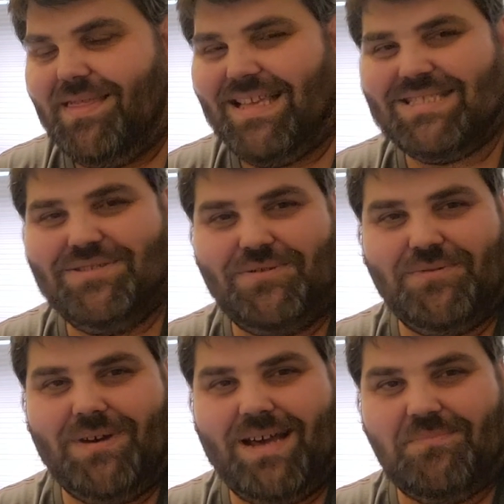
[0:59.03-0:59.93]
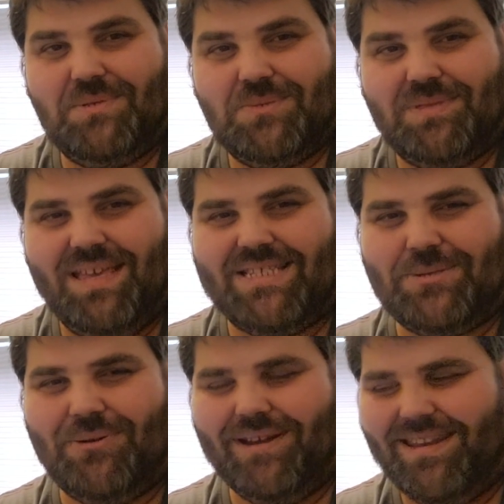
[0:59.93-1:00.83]
That's not what happens with
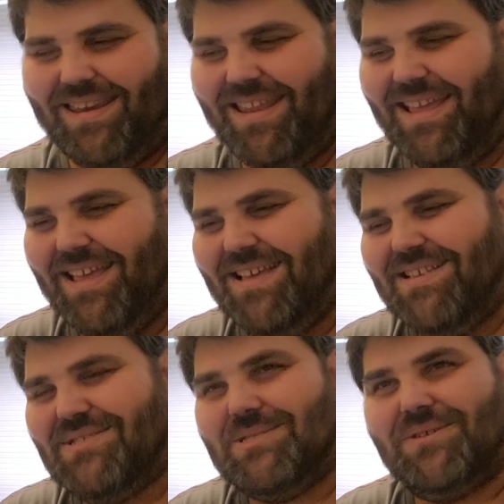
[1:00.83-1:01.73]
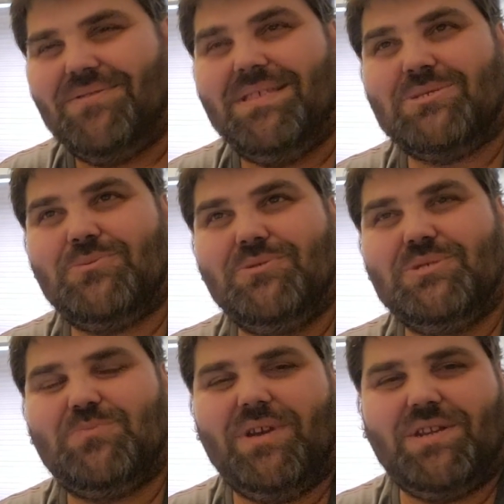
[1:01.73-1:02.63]
this one. So this
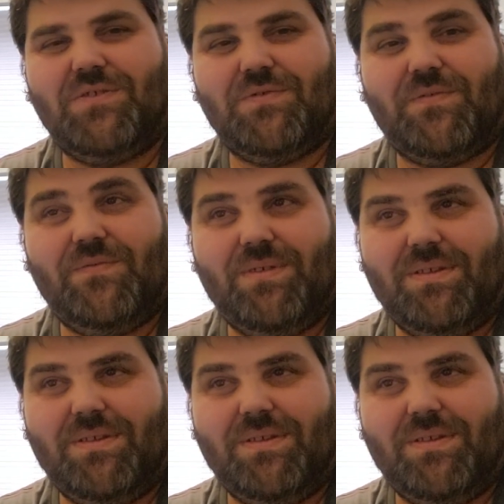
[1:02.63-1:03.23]
one's spread over